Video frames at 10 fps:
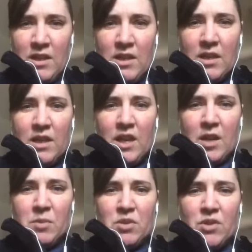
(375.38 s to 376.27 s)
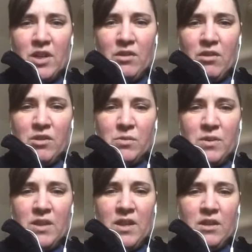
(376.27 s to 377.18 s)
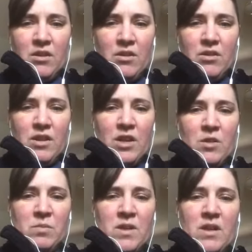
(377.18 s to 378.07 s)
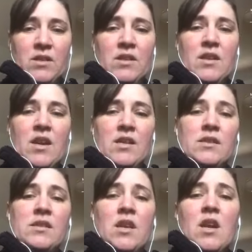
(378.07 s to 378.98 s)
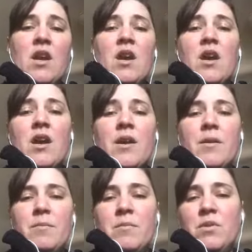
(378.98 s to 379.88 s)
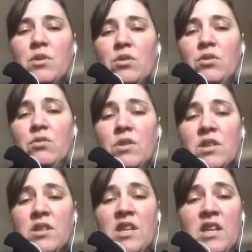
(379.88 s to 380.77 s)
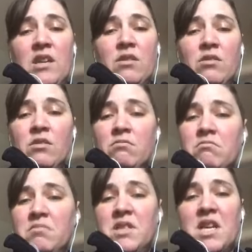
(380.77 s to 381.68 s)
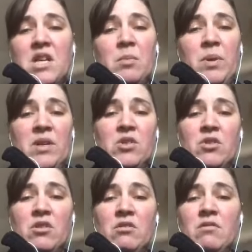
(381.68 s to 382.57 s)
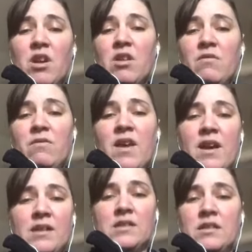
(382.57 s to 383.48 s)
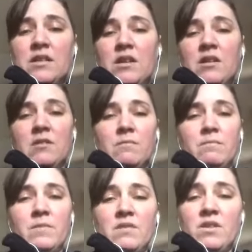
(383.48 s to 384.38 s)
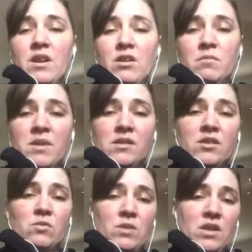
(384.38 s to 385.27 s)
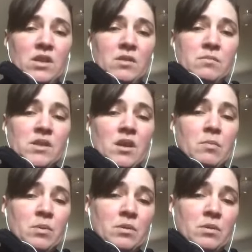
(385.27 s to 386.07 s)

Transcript: Capture errors when they occur to help Yes. You can either take a picture of that of the error message when it comes up.